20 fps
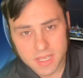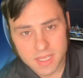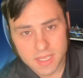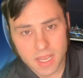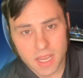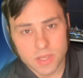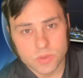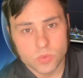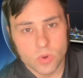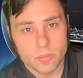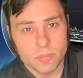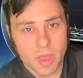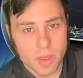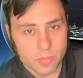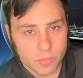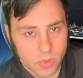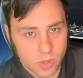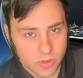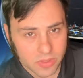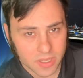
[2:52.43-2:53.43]
Guys,
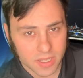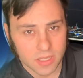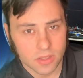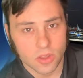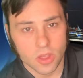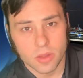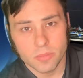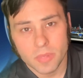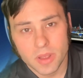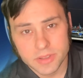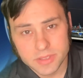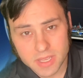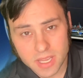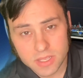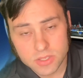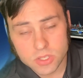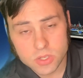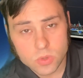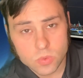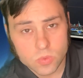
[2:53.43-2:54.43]
remember that Elon Musk
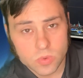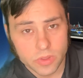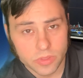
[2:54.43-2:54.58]
has two